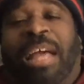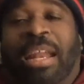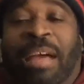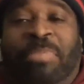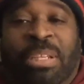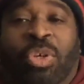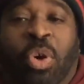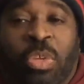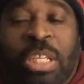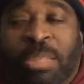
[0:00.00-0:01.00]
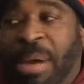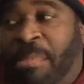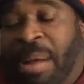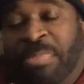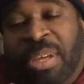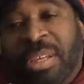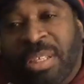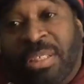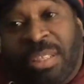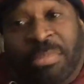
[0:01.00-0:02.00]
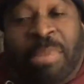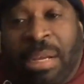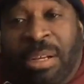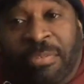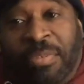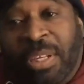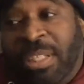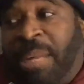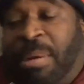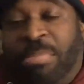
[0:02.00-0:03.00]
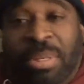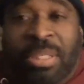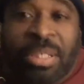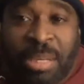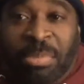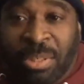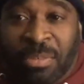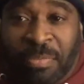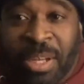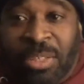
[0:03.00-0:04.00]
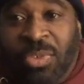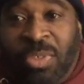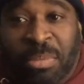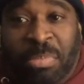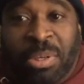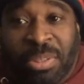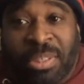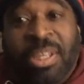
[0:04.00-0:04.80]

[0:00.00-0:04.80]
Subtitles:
and I've been told this by my peers and some of my good friends, like my boy DJ Mr. Effects, who's in the building.